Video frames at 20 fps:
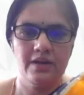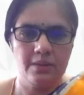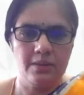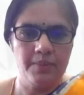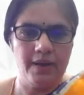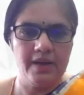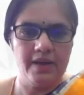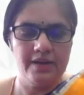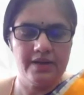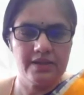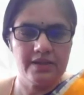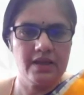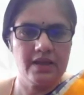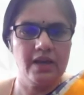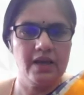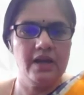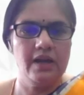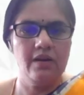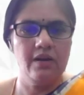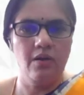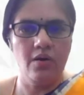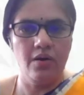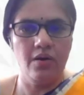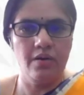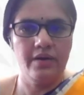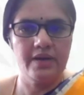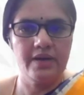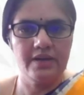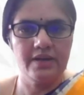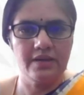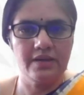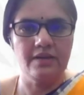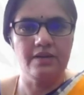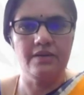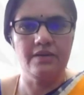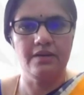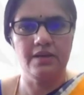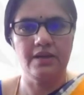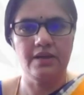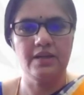at a pilot scale or at
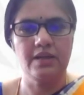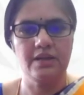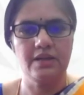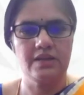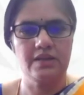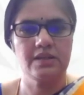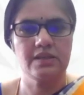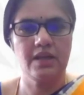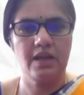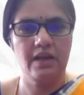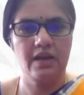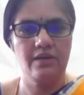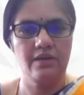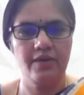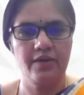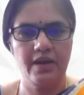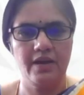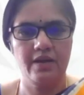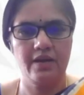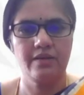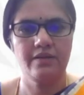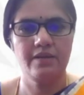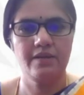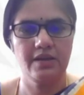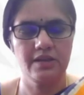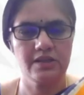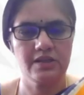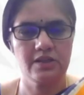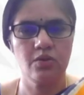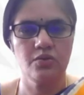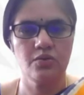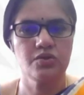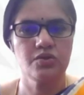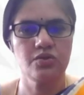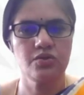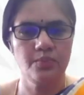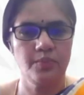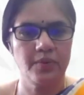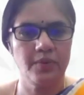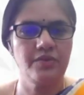a scale where there is close
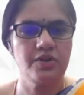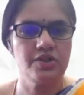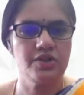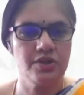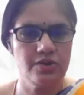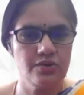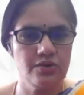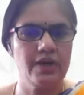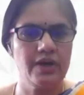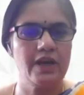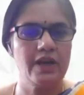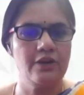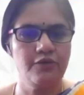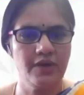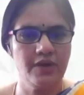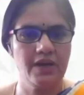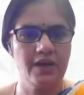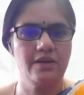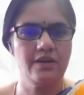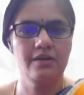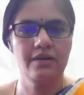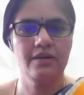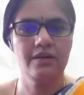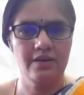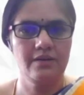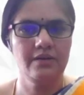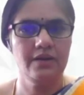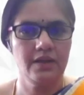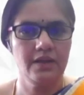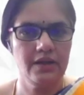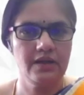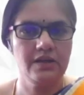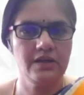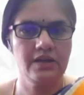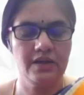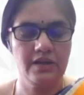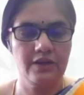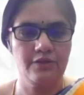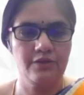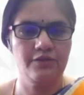supervision to kind of get it done, it
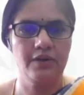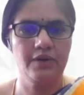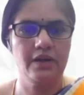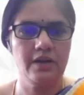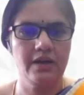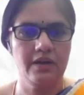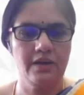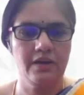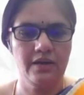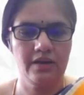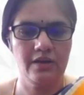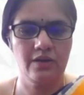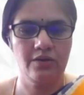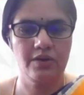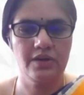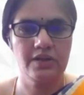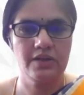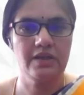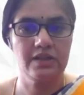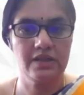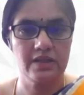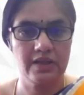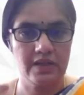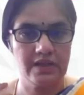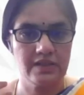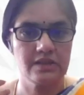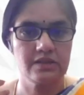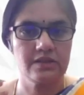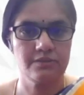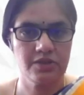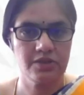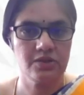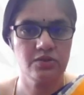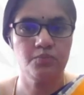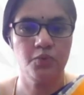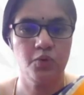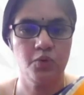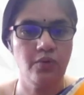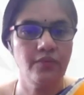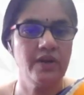definitely, it has
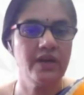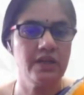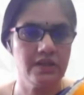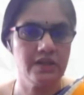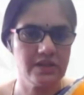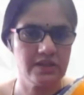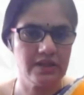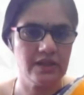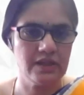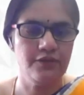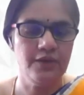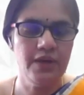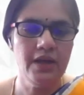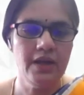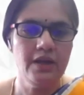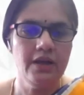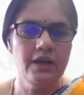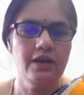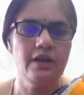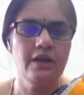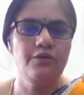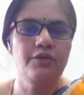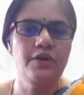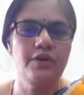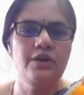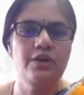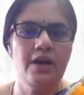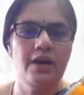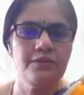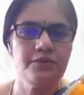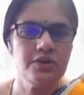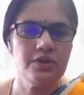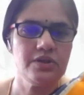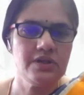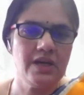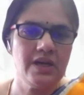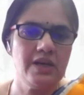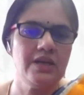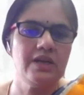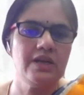proven itself. Now, when you have to
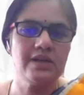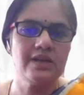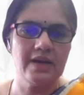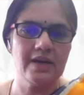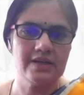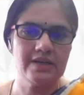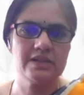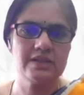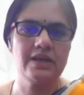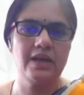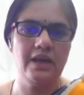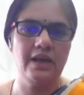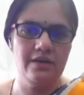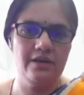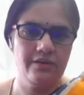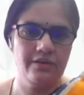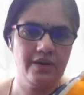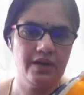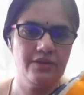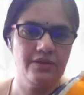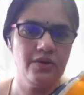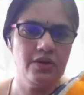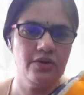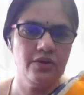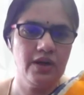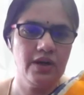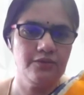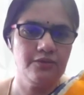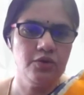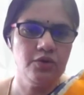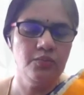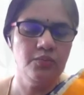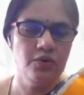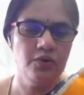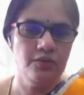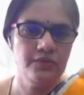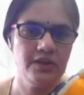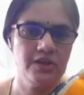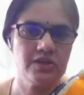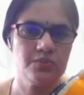take it at scale, right? When you have to
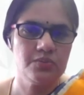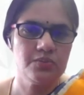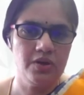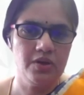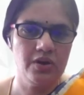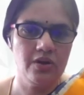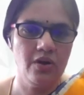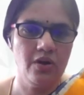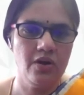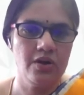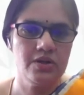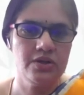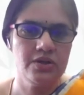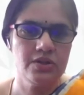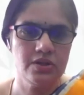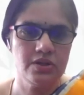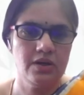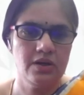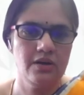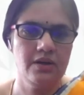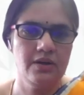move this beyond